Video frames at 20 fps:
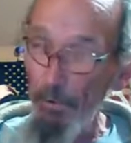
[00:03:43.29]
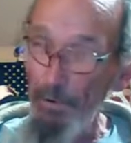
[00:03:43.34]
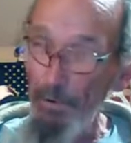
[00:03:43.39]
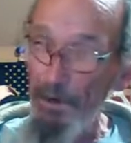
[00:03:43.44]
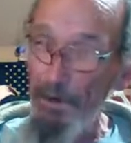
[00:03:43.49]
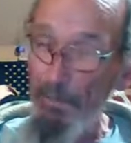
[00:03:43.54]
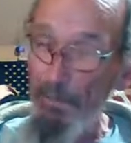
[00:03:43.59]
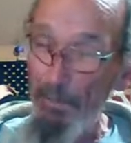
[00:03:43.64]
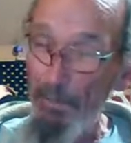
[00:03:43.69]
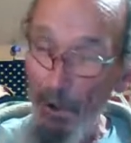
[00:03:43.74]

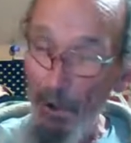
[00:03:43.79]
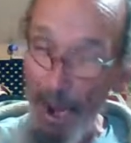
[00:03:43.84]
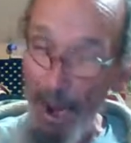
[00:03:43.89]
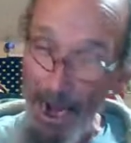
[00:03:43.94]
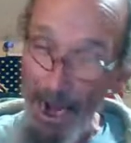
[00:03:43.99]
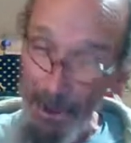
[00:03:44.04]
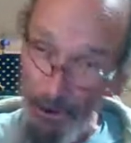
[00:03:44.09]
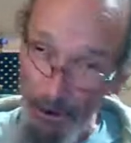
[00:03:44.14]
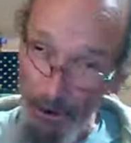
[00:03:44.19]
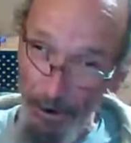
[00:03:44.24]

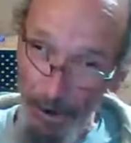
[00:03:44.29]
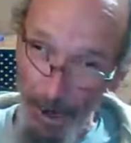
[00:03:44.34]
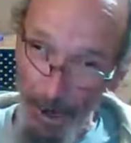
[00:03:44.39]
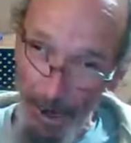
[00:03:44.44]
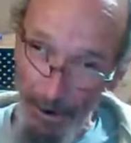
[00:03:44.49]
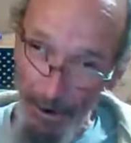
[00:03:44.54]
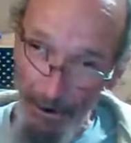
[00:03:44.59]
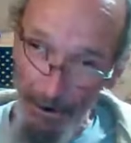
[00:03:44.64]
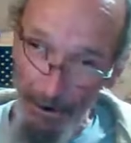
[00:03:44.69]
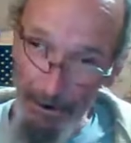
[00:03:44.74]

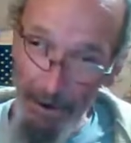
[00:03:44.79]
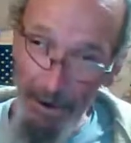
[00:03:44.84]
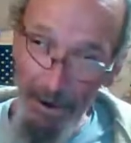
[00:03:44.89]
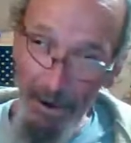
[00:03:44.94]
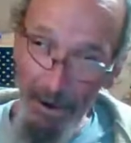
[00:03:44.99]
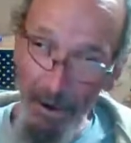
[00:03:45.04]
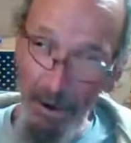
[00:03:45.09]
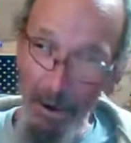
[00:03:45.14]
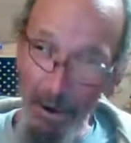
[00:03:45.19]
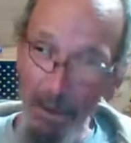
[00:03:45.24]
splashdown.
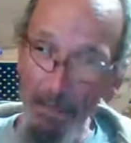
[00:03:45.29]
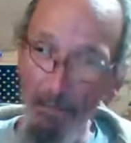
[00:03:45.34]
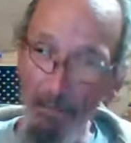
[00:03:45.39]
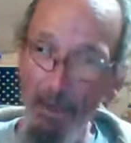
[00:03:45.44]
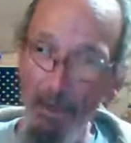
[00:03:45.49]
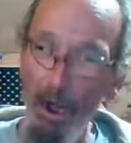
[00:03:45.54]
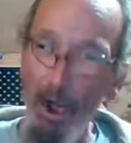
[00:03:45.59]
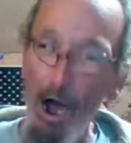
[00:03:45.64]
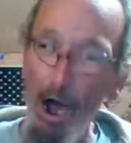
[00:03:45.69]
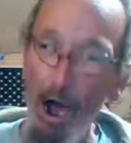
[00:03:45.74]

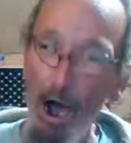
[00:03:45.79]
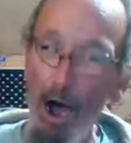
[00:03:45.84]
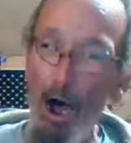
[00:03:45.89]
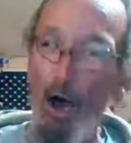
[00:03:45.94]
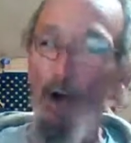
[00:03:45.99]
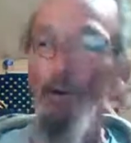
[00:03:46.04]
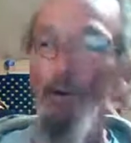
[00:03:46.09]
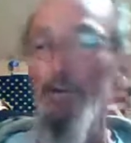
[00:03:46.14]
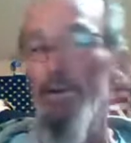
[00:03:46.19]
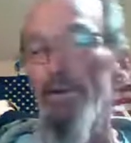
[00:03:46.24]

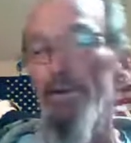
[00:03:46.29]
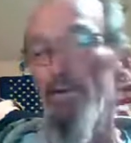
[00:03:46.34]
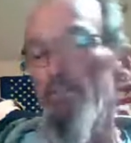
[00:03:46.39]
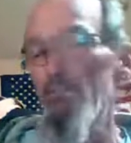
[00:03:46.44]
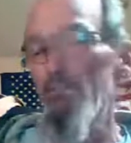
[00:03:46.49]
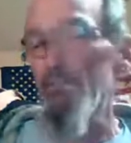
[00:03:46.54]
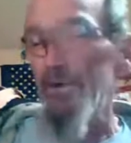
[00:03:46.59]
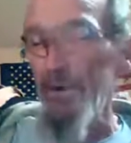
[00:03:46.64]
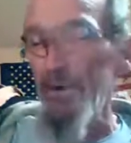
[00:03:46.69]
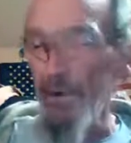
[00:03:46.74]
Oh,
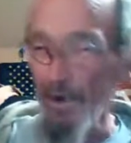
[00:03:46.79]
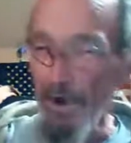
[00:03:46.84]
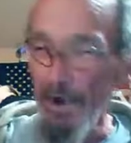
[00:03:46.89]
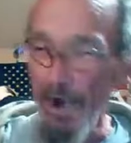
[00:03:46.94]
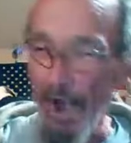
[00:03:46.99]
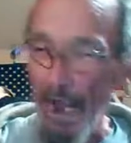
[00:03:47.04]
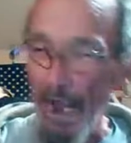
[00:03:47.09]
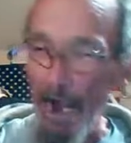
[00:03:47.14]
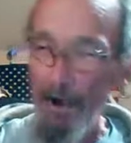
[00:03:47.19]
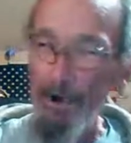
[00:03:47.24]

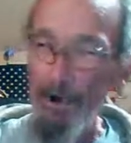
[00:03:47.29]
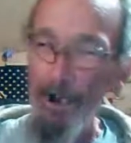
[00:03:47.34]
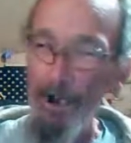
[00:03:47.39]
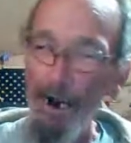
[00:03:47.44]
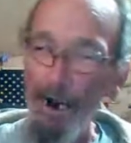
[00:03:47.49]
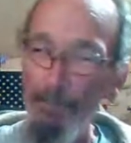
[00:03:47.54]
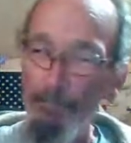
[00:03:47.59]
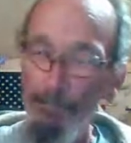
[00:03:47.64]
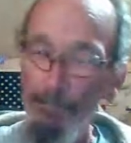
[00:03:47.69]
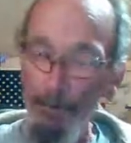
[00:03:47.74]
how could I
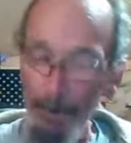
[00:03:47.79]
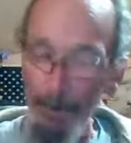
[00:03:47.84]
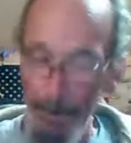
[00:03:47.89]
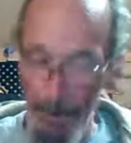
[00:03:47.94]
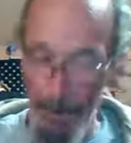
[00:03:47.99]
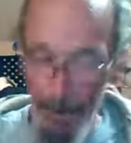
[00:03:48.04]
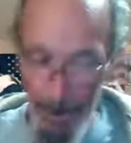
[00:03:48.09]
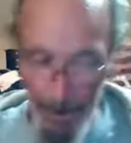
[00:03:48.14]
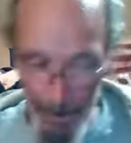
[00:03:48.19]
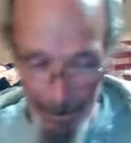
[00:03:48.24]

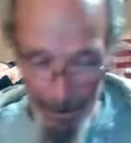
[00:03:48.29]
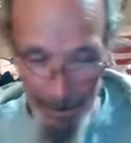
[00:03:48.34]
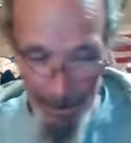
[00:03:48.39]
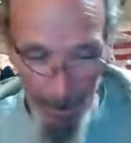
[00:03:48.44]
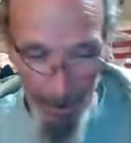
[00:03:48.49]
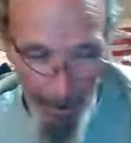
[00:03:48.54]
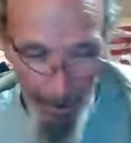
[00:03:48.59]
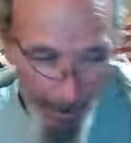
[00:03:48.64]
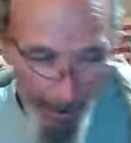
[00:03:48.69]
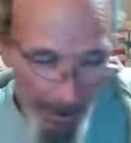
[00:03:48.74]
forget?
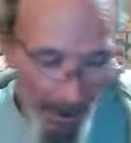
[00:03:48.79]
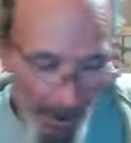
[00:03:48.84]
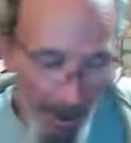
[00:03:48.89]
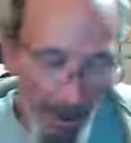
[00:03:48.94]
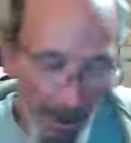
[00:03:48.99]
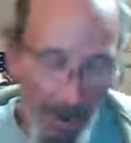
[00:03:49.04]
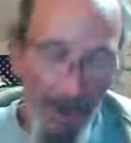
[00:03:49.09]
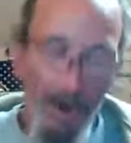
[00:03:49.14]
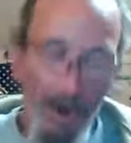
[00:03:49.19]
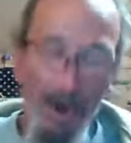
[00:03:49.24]
Okay.
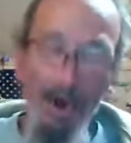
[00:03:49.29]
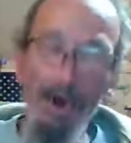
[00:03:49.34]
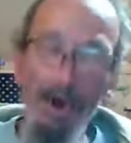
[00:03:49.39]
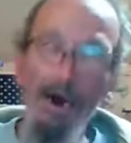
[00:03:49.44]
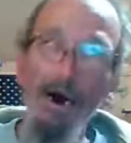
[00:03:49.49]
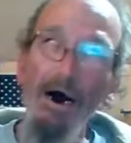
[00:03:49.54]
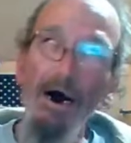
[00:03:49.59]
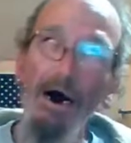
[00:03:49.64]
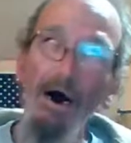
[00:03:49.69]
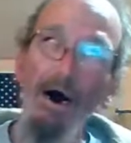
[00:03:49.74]

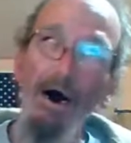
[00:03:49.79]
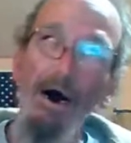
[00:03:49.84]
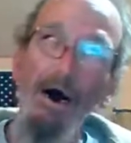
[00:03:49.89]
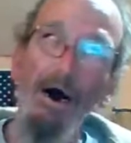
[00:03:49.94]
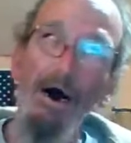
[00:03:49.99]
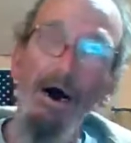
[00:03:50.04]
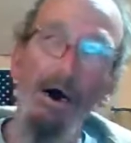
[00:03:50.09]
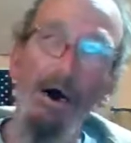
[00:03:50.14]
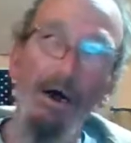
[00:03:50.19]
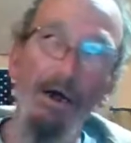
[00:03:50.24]

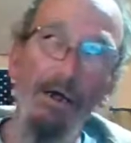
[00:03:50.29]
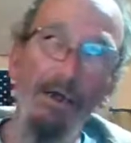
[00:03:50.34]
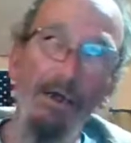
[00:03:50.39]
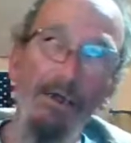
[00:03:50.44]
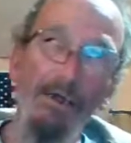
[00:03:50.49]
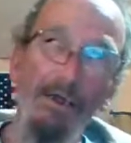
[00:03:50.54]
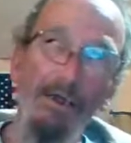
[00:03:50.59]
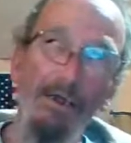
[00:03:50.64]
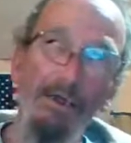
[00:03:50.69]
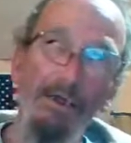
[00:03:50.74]
Uh,
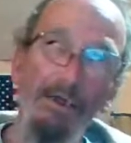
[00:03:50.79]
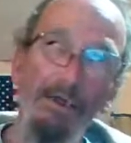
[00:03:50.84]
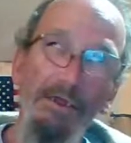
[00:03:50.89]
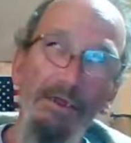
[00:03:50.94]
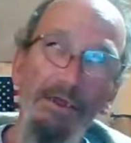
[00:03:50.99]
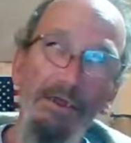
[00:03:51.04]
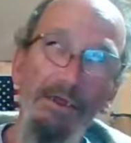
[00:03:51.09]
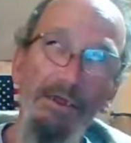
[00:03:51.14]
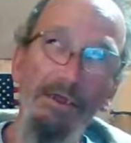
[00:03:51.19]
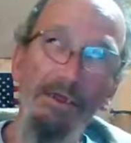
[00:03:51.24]

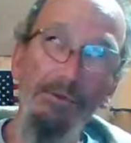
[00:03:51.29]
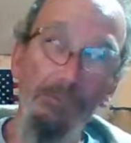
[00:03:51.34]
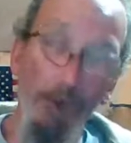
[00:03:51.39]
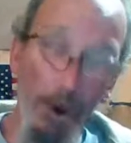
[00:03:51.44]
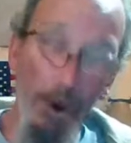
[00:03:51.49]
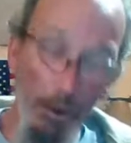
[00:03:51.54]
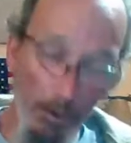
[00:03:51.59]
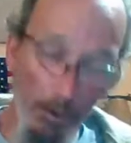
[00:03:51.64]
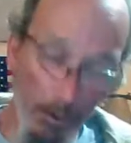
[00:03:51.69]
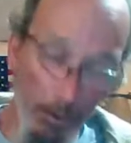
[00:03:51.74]

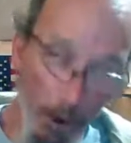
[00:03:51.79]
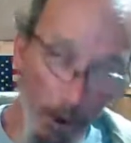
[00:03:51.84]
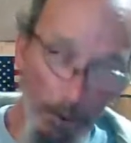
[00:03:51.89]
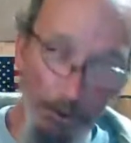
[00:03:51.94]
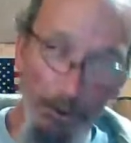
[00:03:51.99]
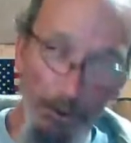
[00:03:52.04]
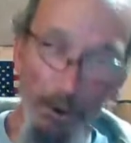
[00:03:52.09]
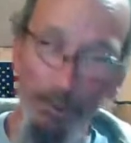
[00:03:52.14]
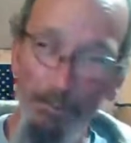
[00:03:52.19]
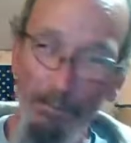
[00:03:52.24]
Drone
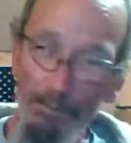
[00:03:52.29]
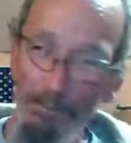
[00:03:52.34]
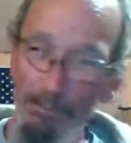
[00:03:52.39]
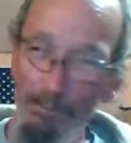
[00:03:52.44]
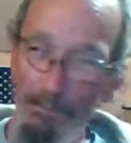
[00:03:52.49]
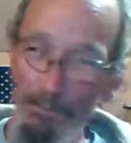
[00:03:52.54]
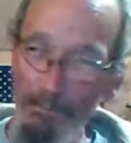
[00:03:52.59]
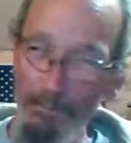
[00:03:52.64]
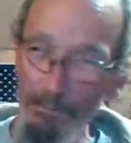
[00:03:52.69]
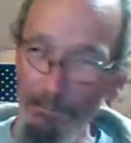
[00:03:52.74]
Worship
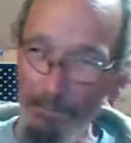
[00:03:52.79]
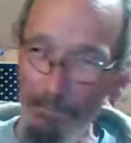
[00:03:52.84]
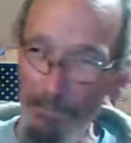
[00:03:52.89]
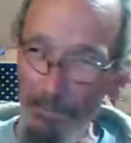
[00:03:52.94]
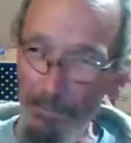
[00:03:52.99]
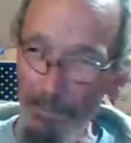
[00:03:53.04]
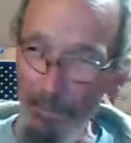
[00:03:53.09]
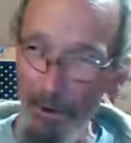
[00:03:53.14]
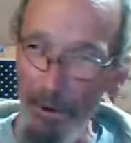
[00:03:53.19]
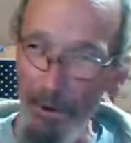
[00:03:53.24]

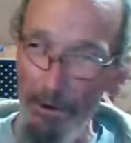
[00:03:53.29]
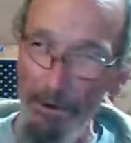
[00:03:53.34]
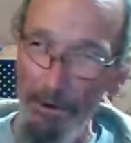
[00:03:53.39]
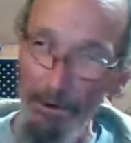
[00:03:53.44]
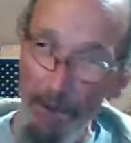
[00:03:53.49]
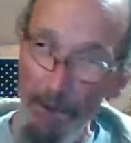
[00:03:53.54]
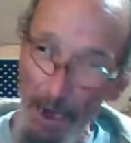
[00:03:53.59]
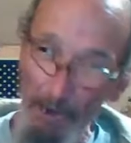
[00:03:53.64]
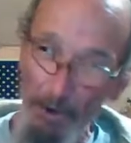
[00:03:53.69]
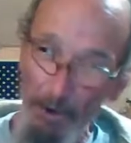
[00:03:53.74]
was
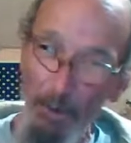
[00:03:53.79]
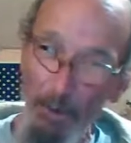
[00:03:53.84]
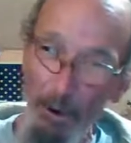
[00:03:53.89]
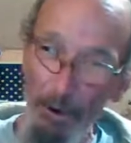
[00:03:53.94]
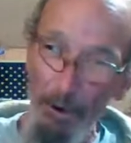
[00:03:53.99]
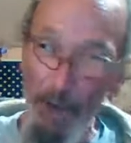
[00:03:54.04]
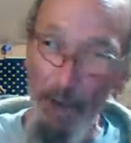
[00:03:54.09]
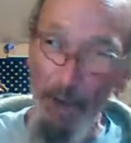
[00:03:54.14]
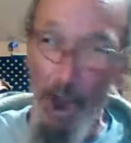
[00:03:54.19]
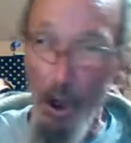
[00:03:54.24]
another one
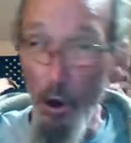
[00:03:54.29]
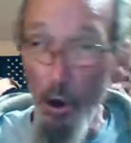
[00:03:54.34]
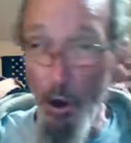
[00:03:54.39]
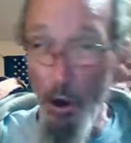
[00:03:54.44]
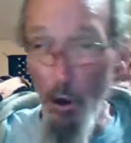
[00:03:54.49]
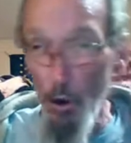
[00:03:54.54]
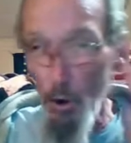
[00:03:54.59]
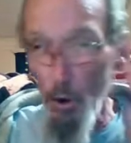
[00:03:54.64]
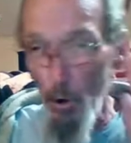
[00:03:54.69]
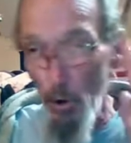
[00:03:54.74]

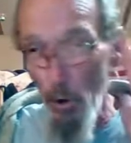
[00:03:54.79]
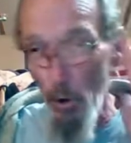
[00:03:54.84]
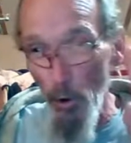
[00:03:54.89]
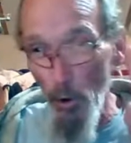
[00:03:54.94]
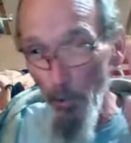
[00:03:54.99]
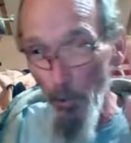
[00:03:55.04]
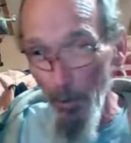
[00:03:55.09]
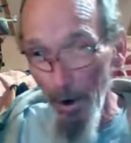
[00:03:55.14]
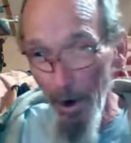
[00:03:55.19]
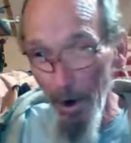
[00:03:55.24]
who
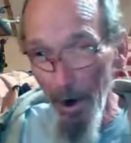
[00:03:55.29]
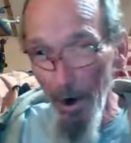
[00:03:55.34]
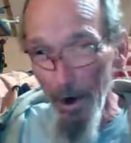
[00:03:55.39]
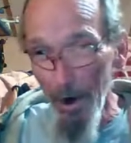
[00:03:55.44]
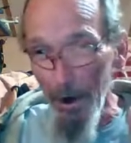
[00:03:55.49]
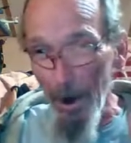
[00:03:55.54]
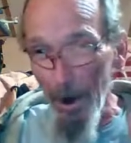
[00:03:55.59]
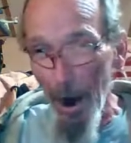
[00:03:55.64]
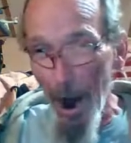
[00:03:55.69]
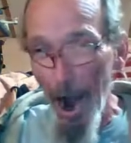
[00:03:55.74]

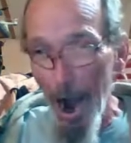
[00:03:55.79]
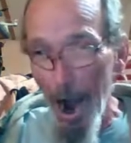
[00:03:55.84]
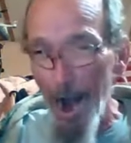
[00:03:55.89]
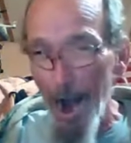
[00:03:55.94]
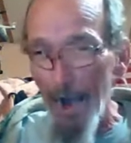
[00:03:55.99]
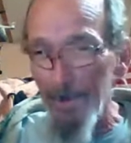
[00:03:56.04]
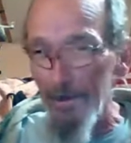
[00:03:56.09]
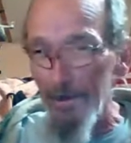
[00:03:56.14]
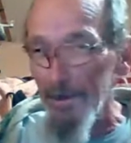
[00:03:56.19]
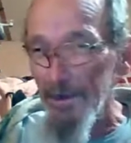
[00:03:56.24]
caught the